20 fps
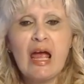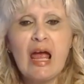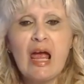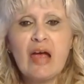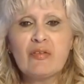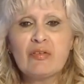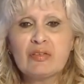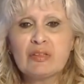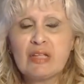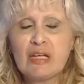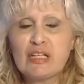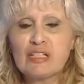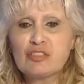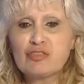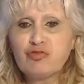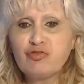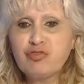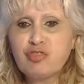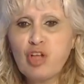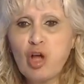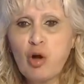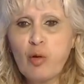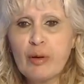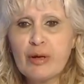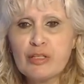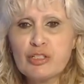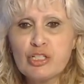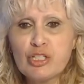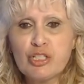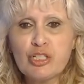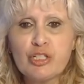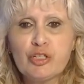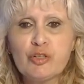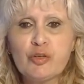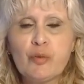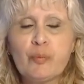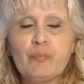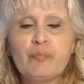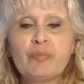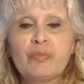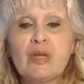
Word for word: Everything is flowing to you.